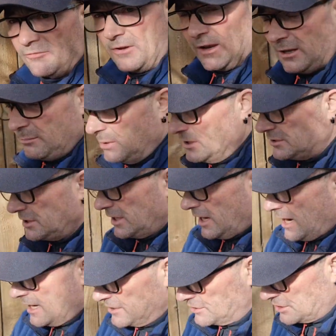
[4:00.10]
very busy
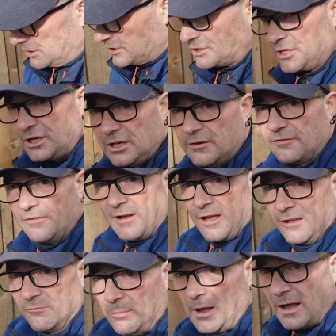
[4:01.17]

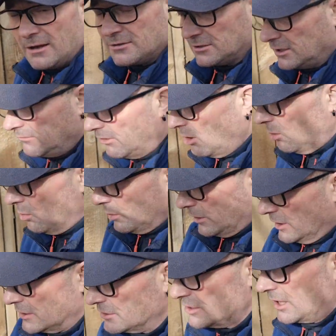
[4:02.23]
A635 Barnsley Road
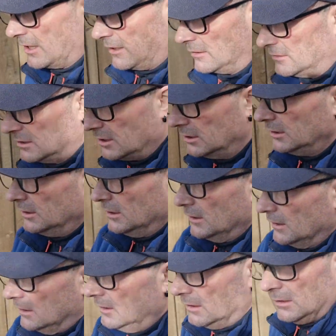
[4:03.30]
in a second.
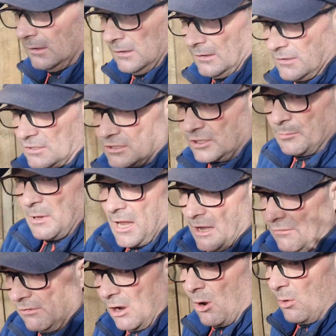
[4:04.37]
This is the
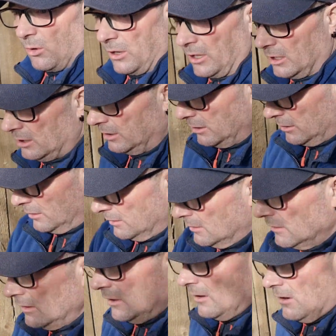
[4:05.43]
main road
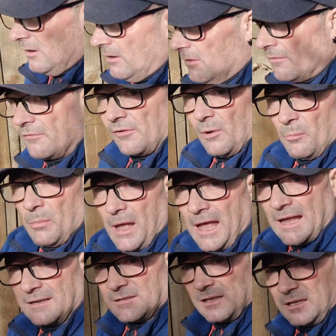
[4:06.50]
from
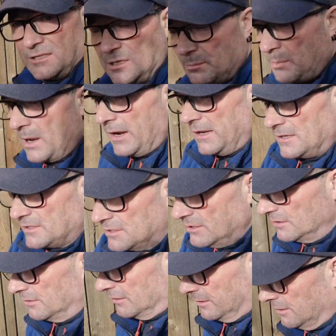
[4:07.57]
Barnsley to
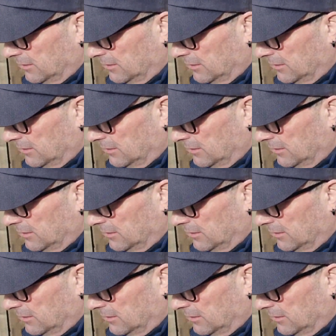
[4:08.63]
Penistone.